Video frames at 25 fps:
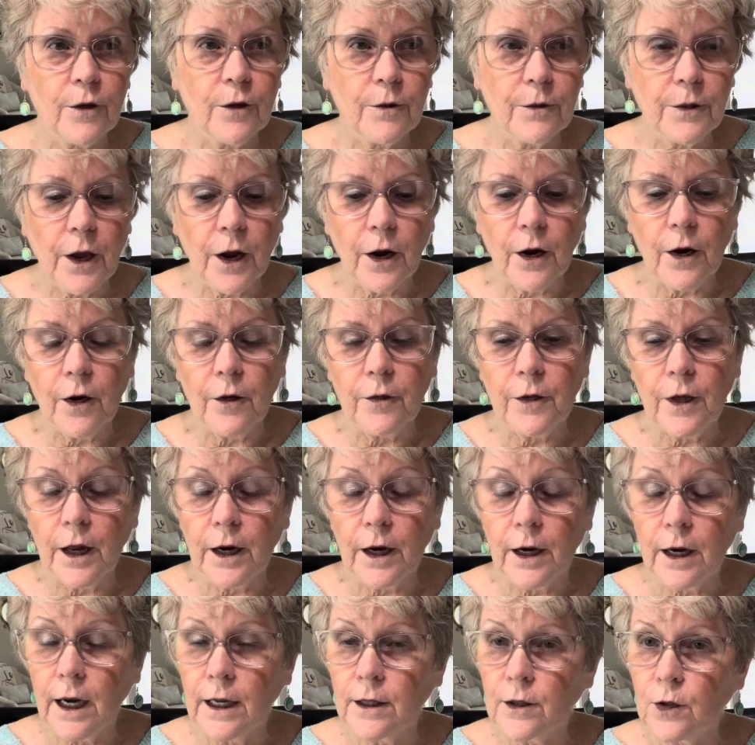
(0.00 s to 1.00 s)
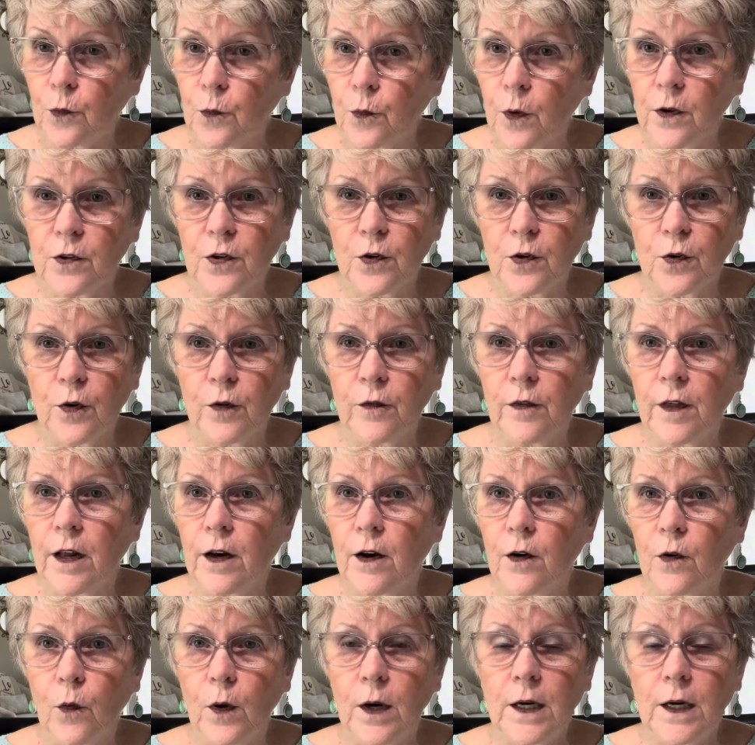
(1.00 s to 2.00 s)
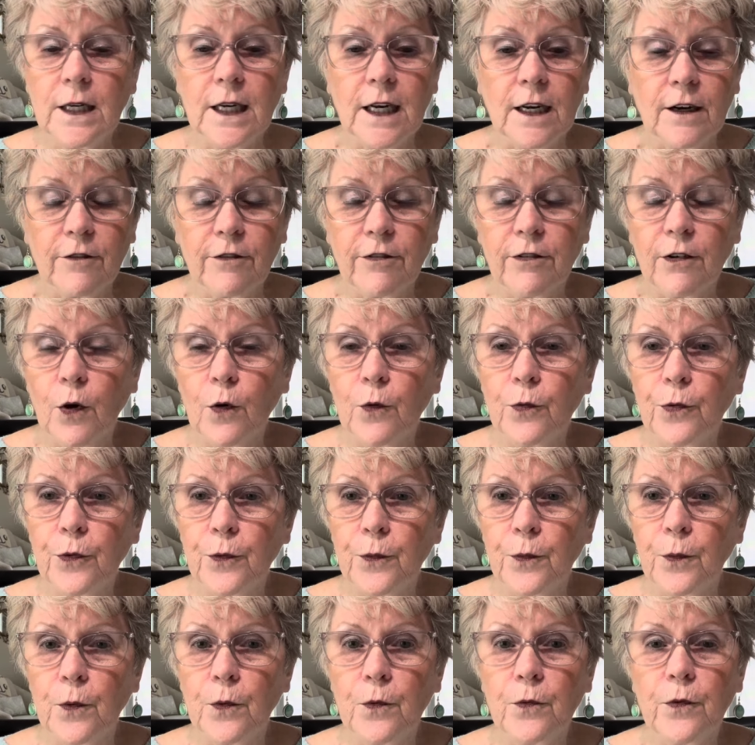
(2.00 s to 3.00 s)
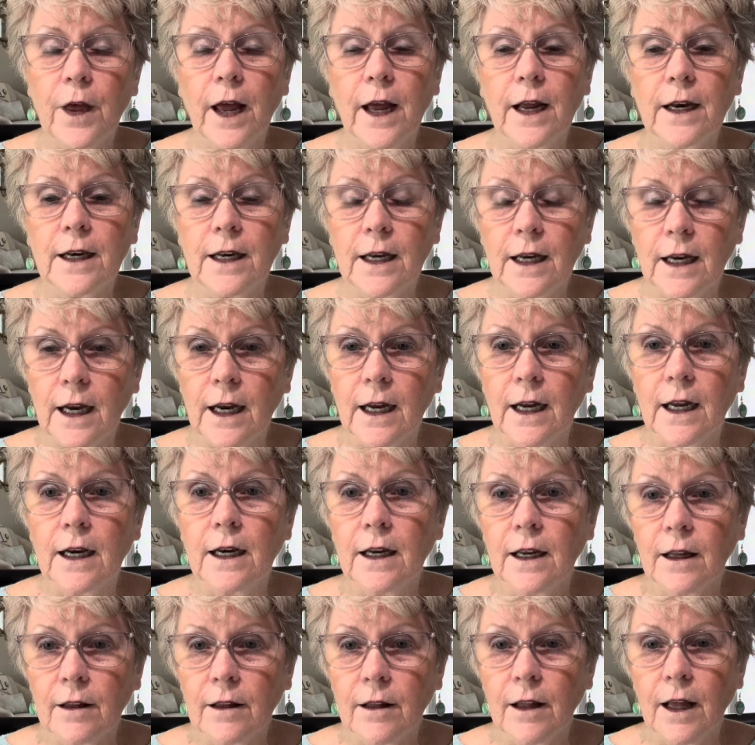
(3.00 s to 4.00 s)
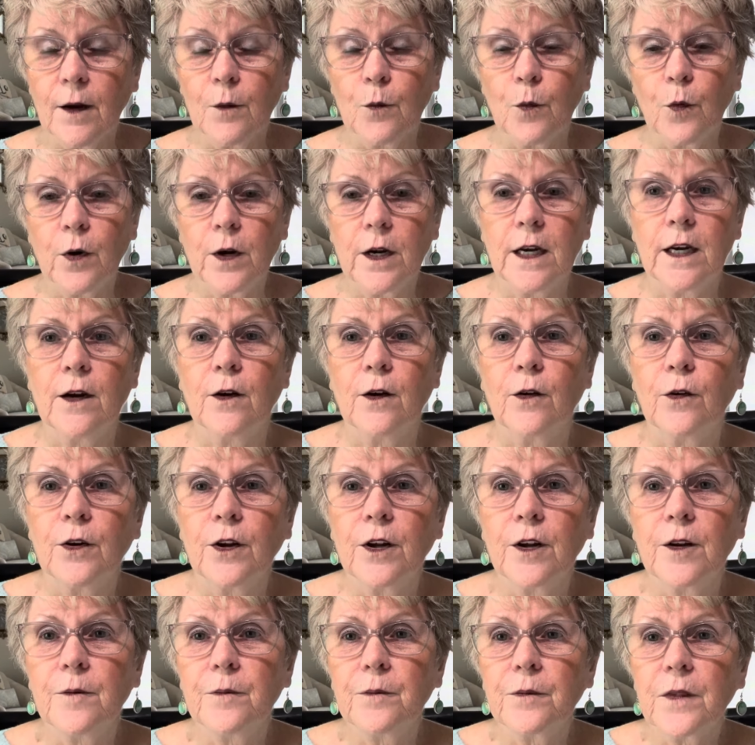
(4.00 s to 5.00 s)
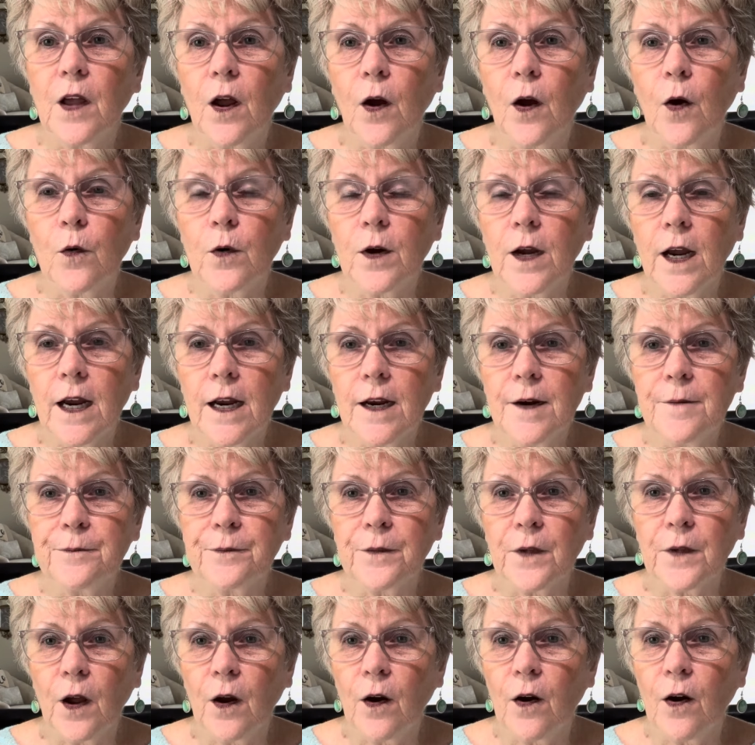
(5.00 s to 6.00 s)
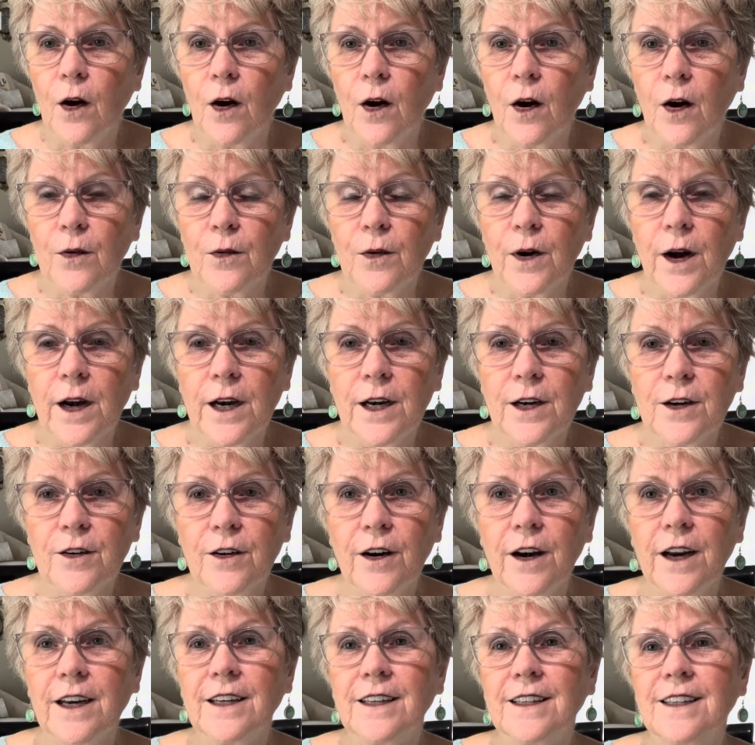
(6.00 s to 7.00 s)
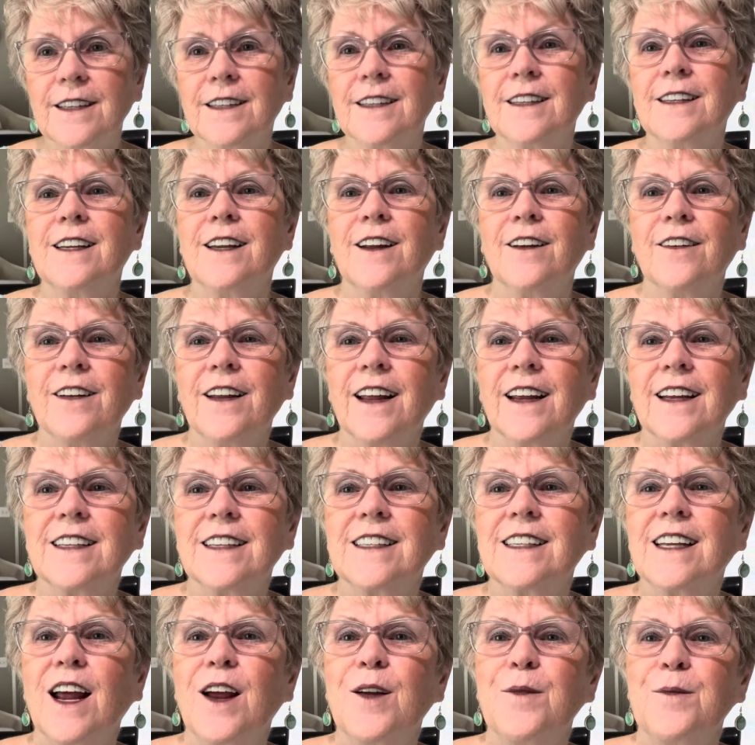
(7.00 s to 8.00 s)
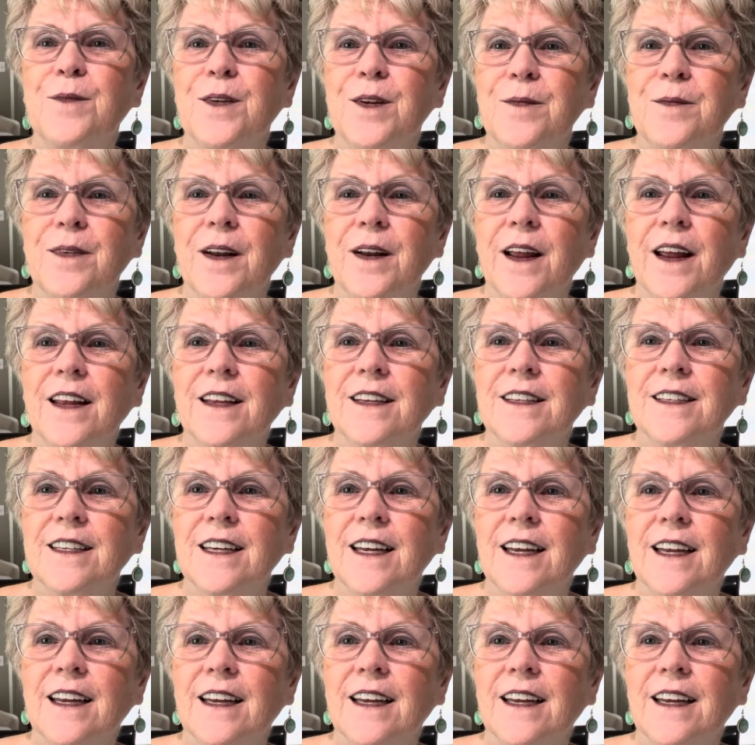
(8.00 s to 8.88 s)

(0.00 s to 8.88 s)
that like the residue of that anointing flowed through that, and they were healed. Okay, all right, great. Till next time, be blessed.